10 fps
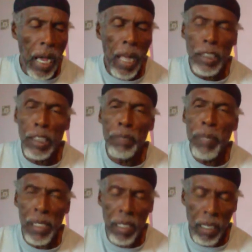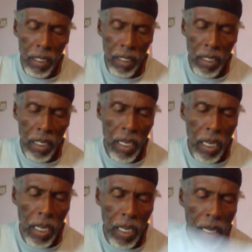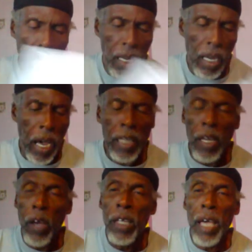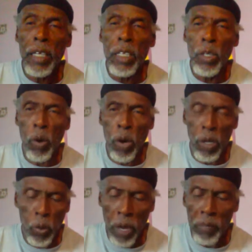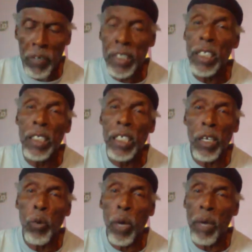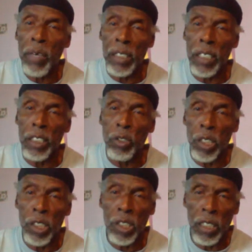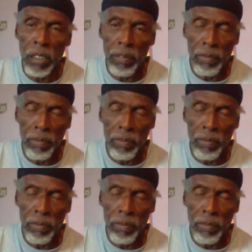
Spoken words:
I'll speak, and I'd like you all, whoever is listening, whoever is interested,